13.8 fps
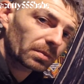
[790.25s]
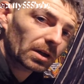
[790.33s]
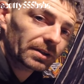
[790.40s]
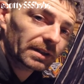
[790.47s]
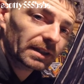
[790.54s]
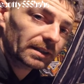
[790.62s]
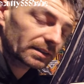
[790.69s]
the
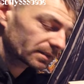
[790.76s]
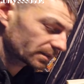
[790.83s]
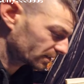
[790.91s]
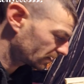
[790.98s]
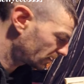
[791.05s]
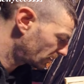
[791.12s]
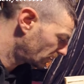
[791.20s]
bonnet,
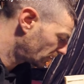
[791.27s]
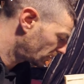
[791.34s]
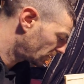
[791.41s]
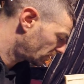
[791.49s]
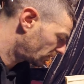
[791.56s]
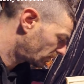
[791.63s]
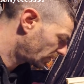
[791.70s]

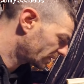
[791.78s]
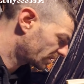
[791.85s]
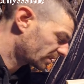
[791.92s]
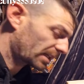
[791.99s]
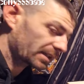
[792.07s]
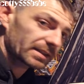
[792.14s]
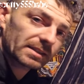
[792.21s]

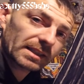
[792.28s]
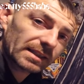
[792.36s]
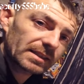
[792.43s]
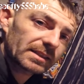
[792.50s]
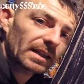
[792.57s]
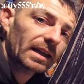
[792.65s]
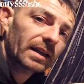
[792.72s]
which then is
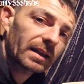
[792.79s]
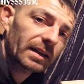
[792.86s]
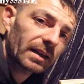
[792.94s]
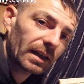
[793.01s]
easy